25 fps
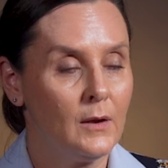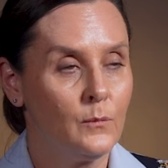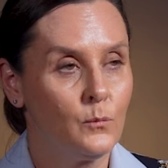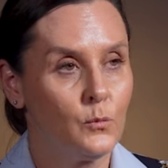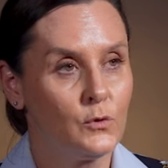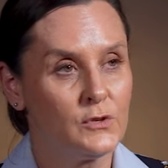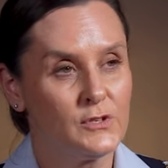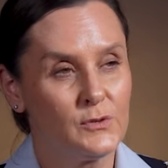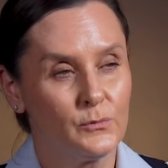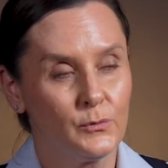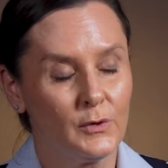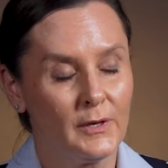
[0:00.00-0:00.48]
and
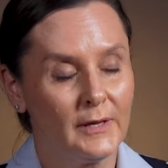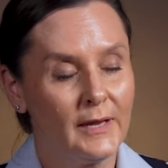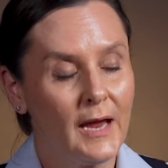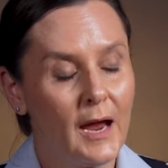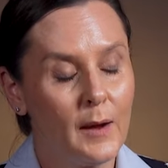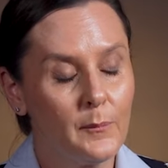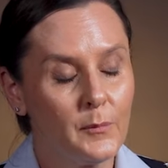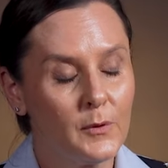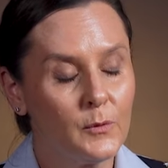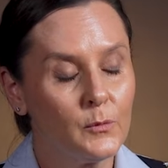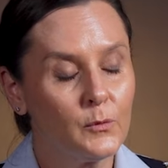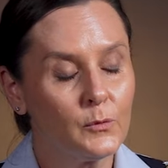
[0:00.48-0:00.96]
wasn't really
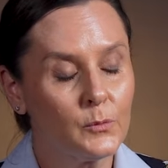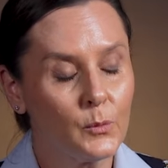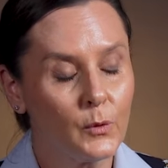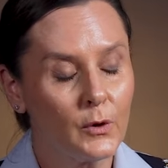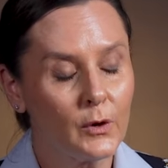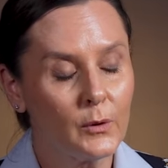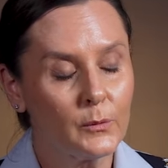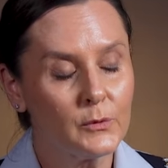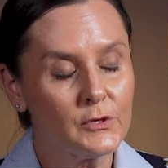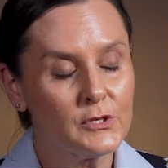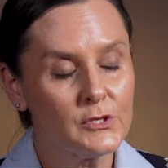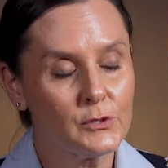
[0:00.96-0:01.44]
happy with
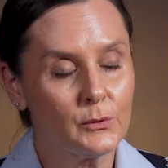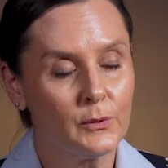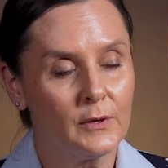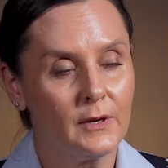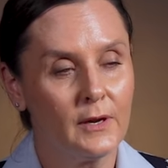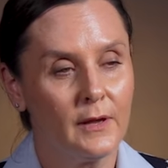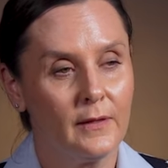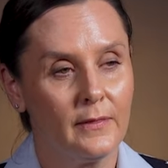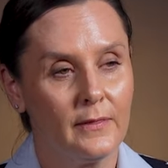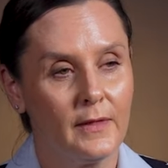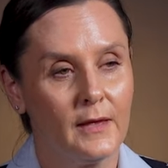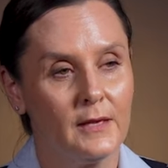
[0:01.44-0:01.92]
what I was
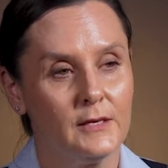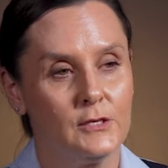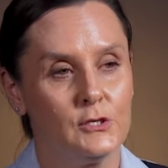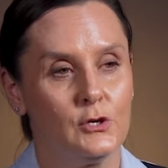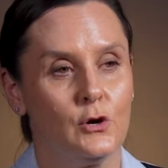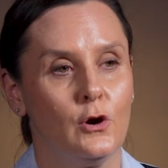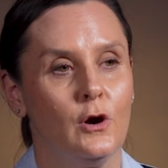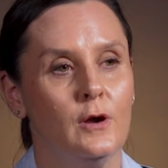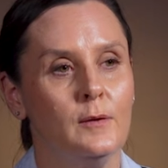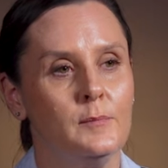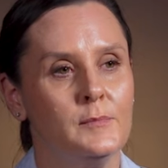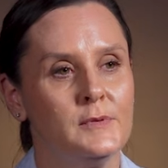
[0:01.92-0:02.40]
doing at that
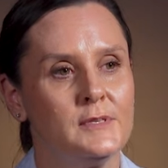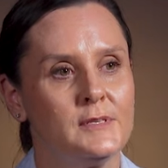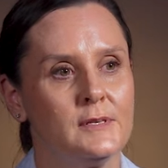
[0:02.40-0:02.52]
time,